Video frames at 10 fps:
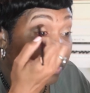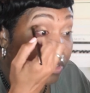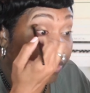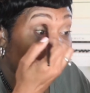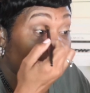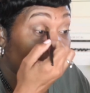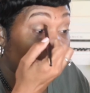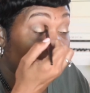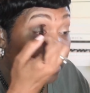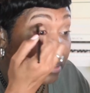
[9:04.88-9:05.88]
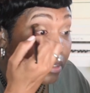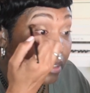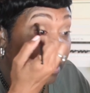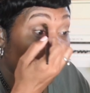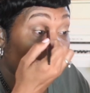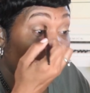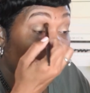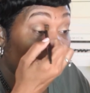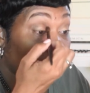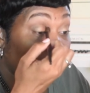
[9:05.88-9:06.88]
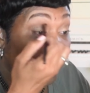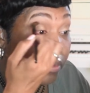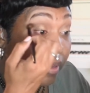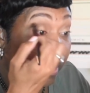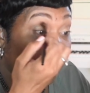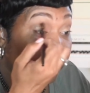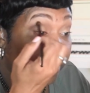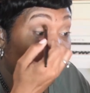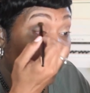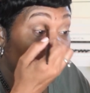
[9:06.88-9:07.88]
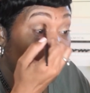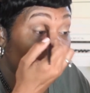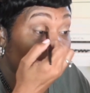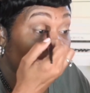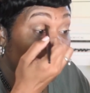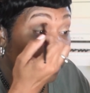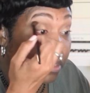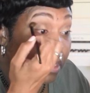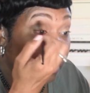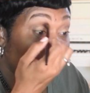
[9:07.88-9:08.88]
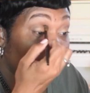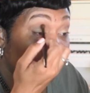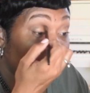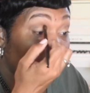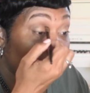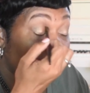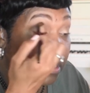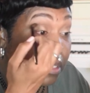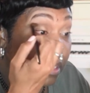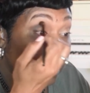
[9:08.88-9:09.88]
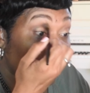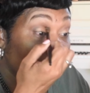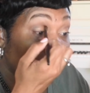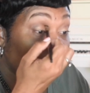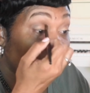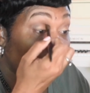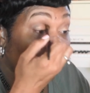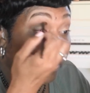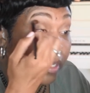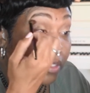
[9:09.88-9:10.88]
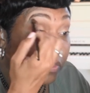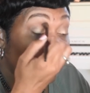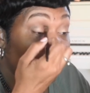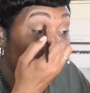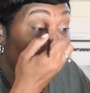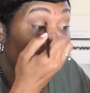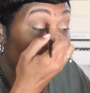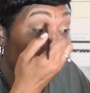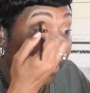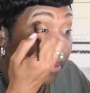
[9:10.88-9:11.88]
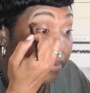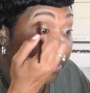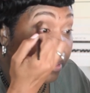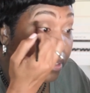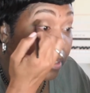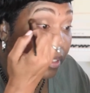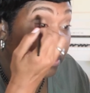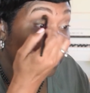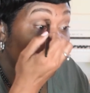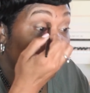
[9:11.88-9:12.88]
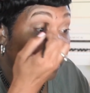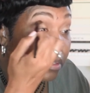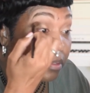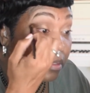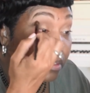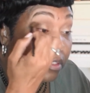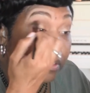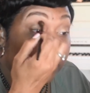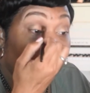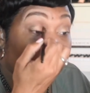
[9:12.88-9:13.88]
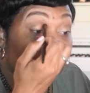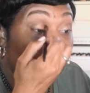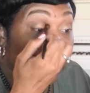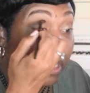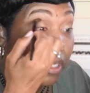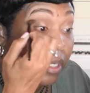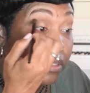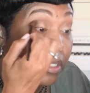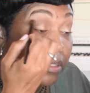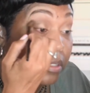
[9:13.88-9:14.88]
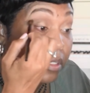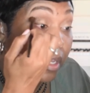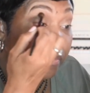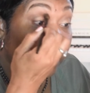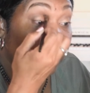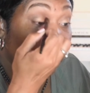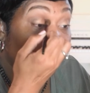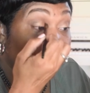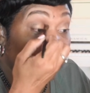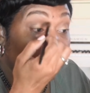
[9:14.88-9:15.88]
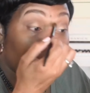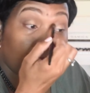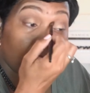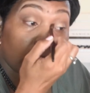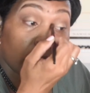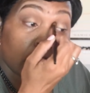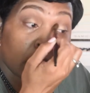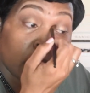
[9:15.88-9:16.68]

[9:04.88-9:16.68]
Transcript: crease, and when you have like shimmers in the crease, even though I use the setting powder, it's still throughout the day I tend to have a little crease in, and